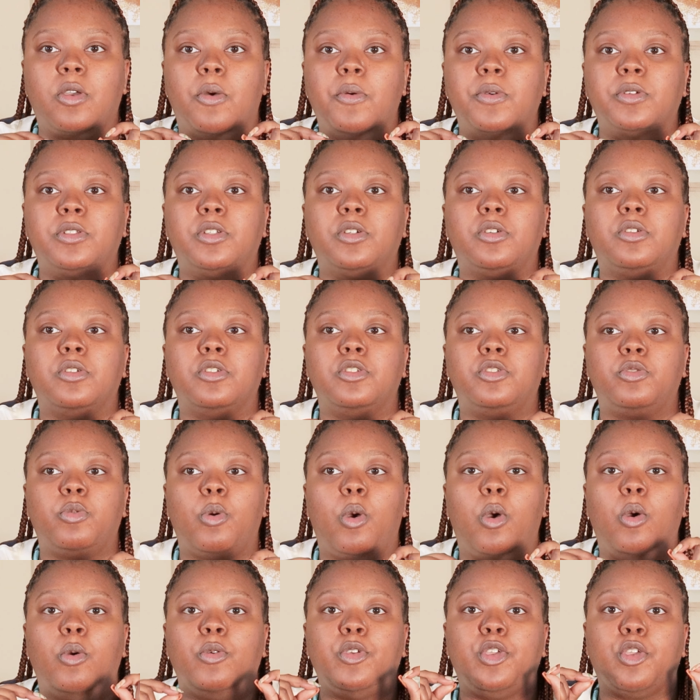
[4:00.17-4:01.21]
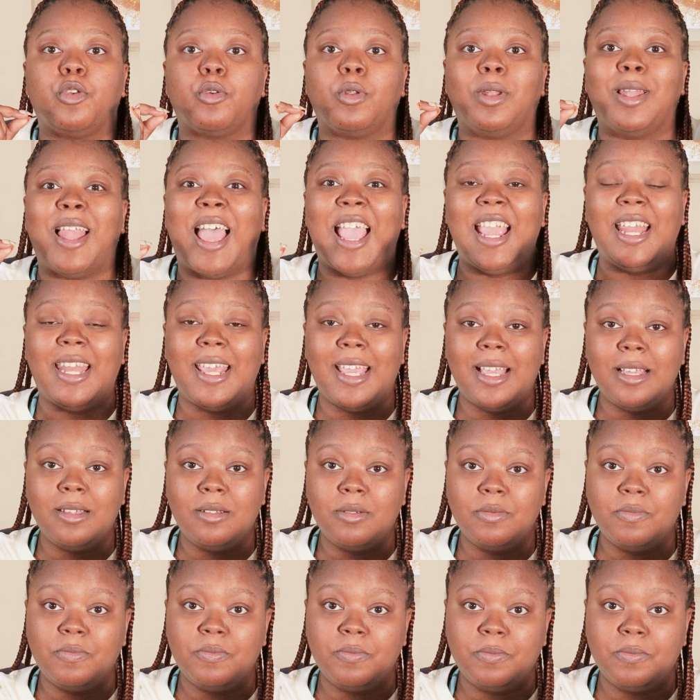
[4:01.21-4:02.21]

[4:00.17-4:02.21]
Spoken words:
going to control your lighting,